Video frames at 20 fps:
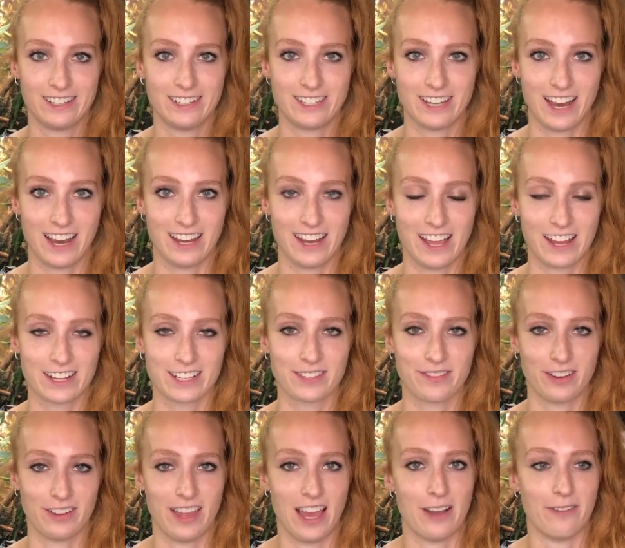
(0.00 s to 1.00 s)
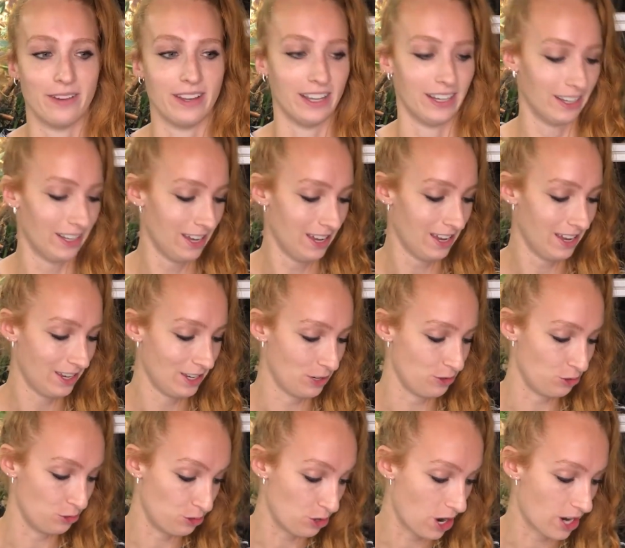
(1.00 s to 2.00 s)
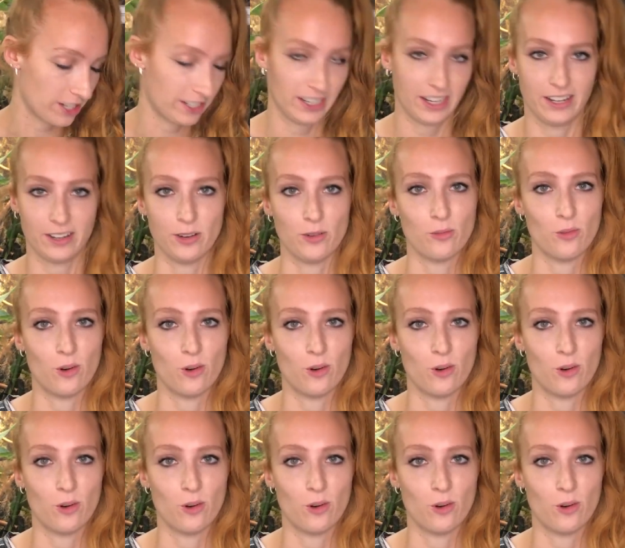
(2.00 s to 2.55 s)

Giant X for that one. You do not need a